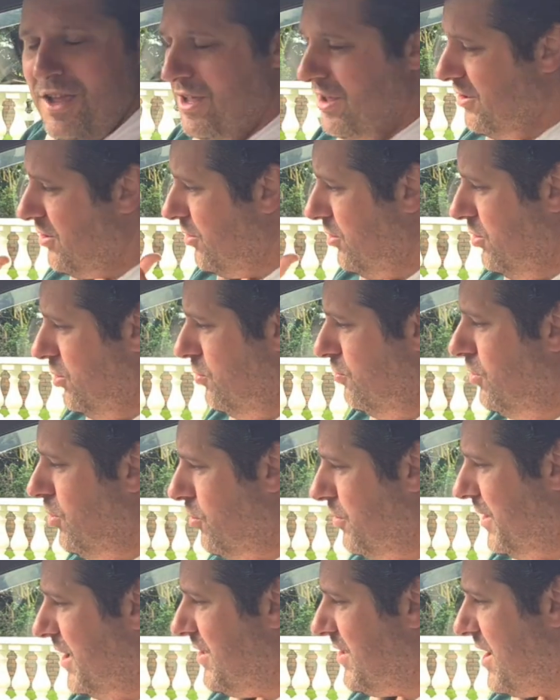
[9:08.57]
So you know
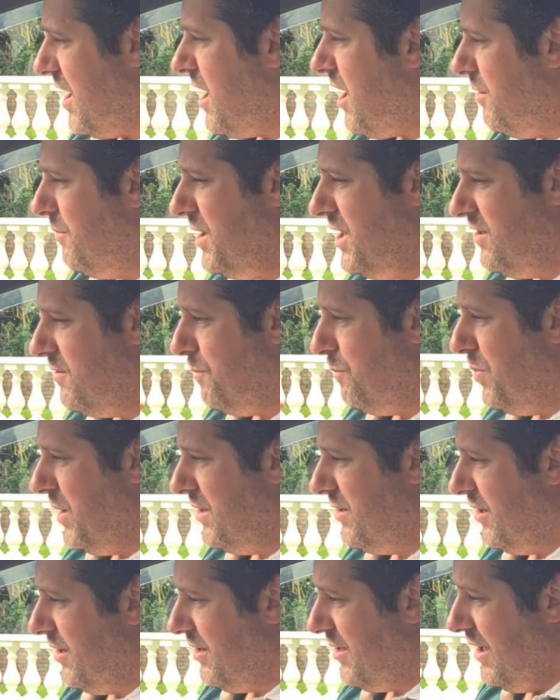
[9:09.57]
this car means
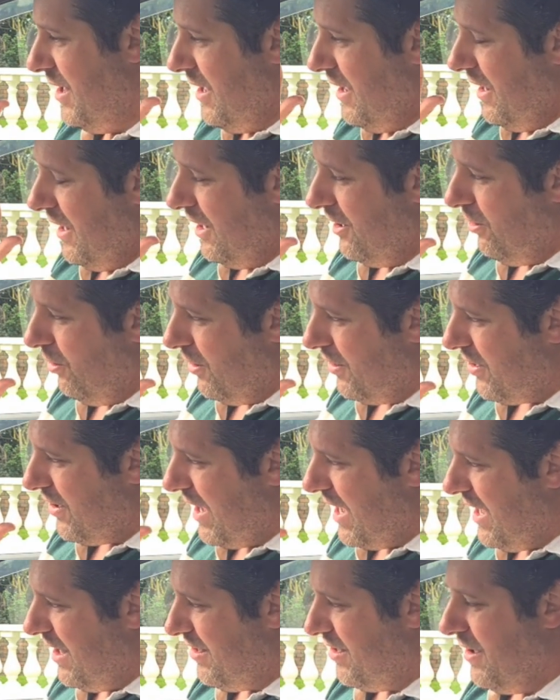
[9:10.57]
business. It also
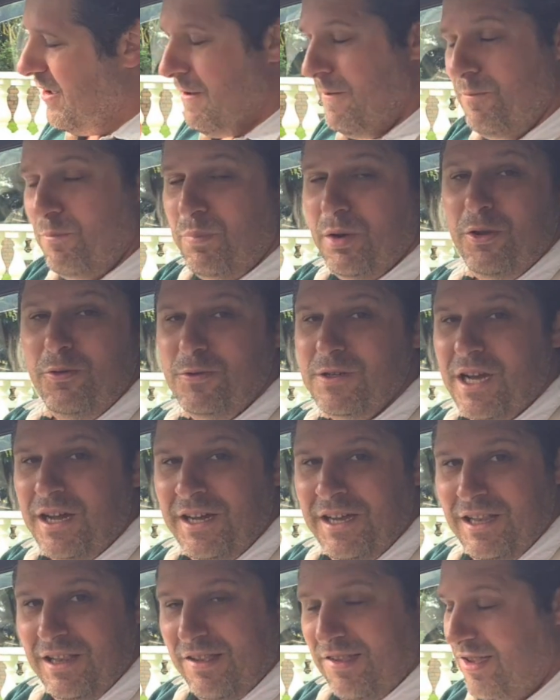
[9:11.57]
has blue
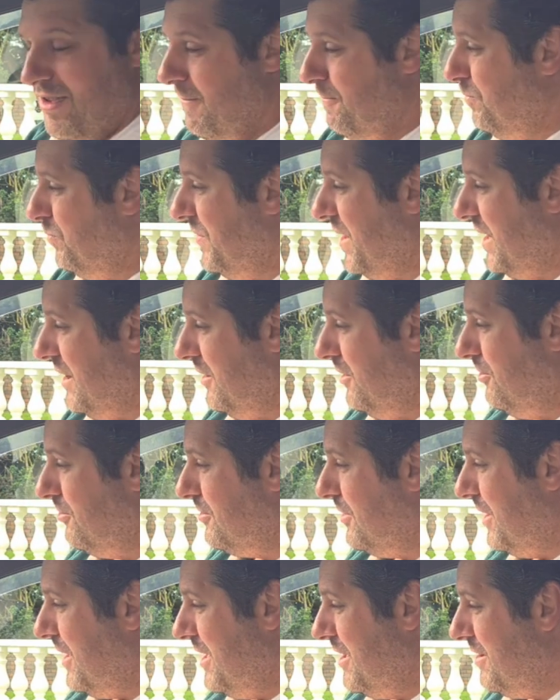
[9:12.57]
dials that look
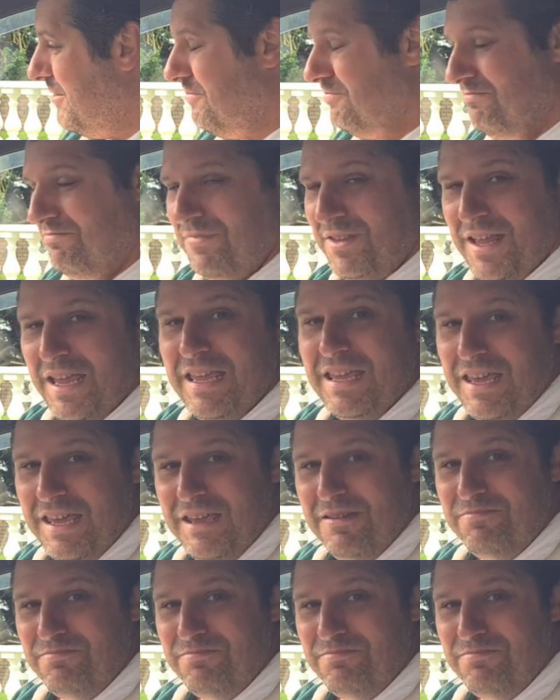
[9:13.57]
like Nike